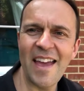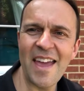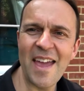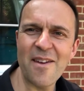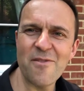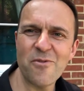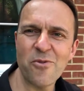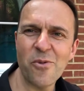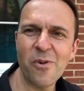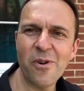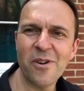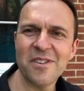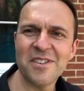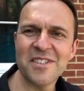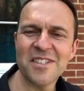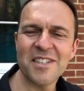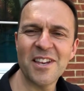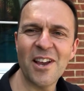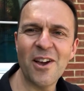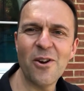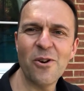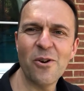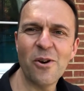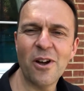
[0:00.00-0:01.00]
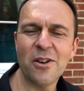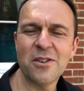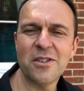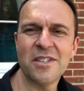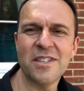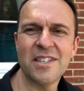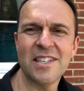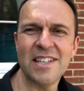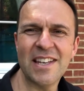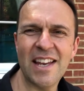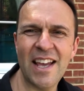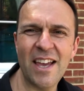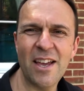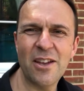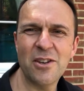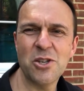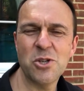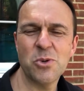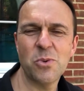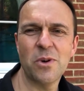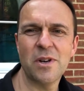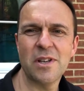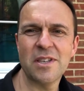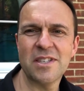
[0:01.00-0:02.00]
Hey everyone, so today I
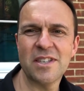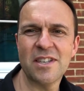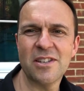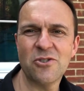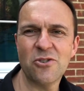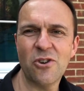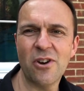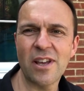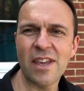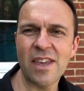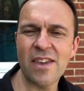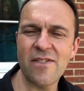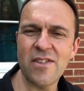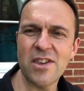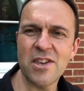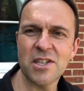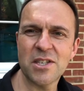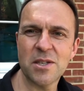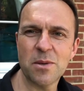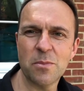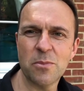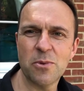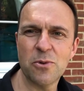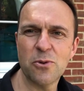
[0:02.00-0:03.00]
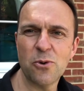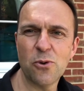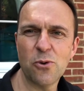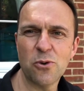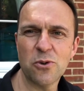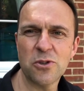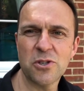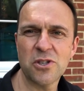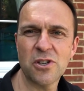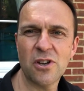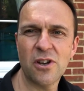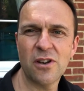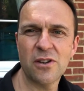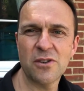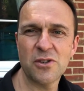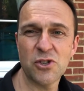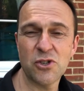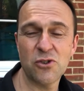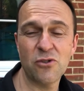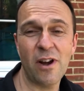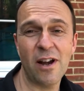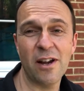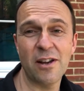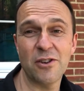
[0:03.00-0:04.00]
just wanted to try and give you some thoughts on
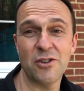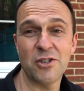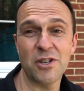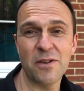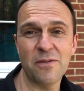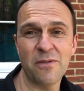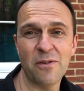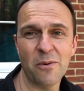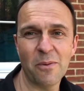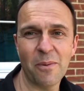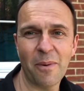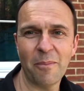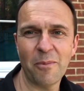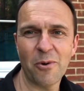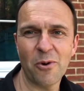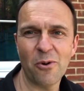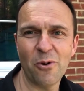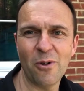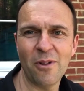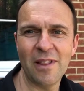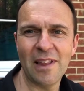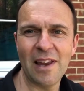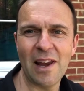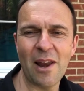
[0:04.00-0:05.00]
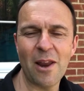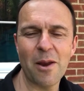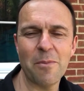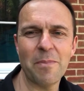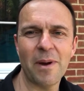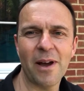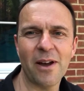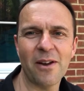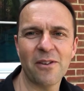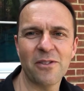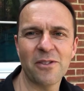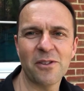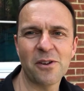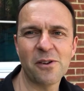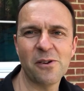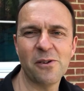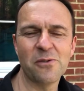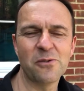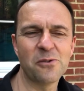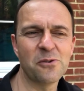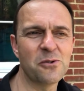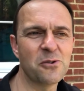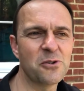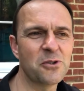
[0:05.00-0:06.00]
strategy for when we're all back on the
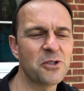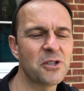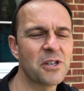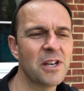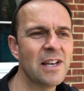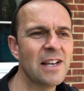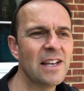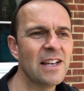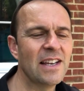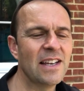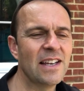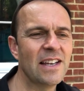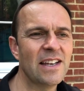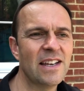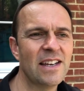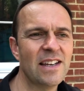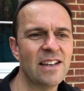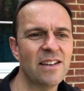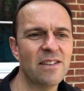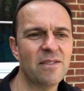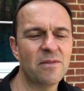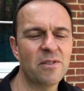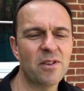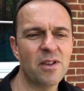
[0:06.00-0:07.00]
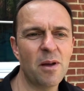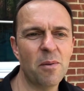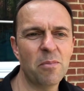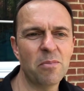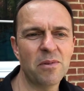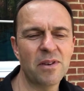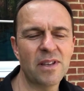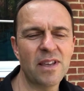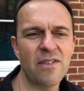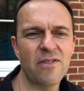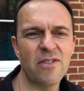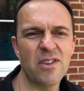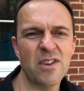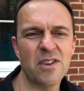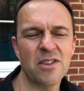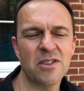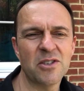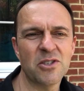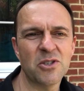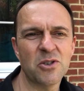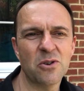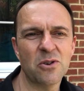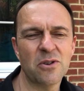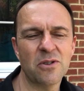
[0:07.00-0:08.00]
golf course. Give
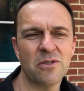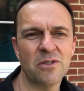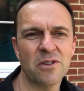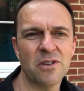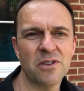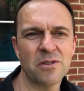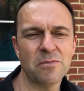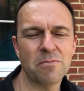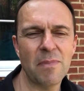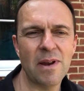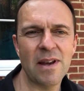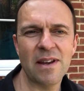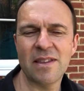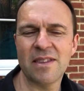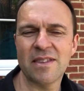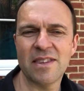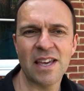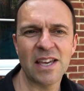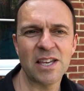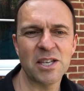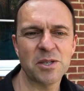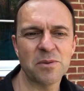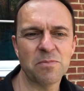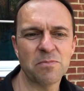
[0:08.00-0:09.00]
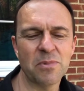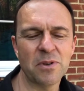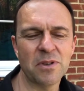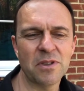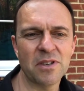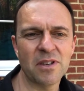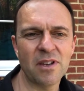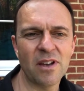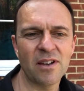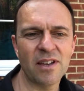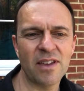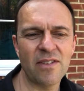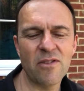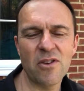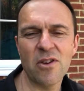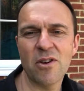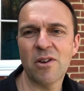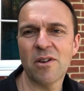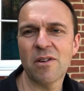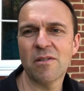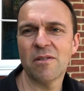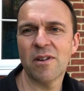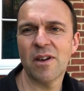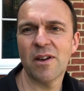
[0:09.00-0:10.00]
you there's many things, but I'll give
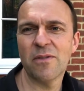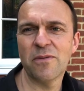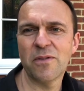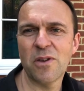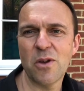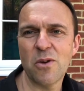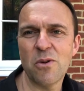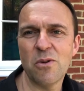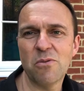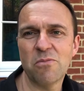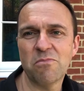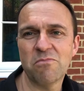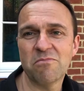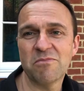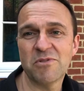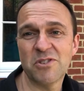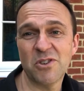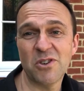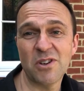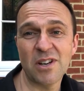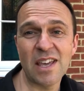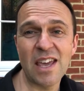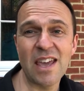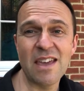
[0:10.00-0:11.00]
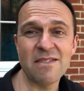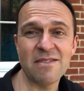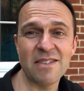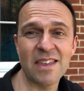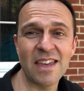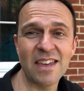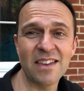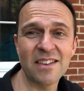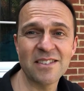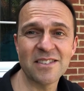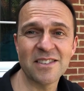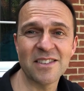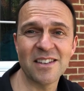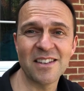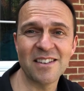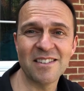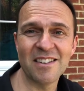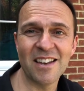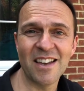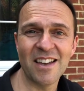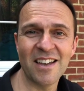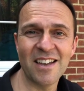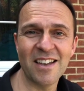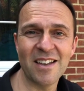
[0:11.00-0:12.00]
you a few sort of key things that
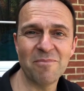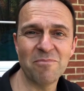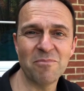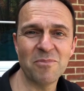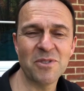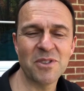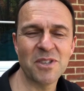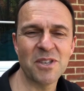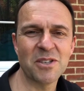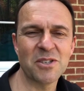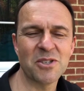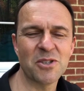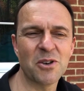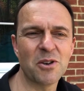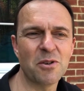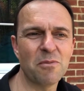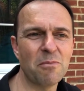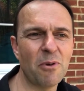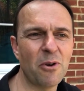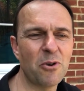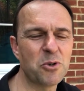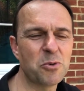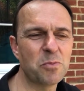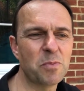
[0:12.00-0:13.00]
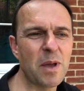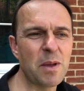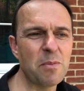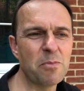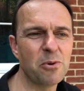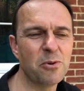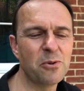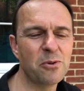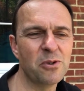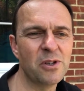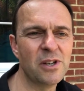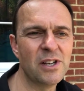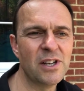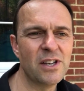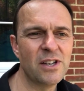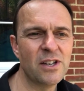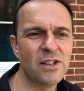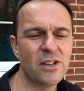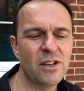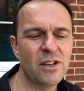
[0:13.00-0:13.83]
that sort of most people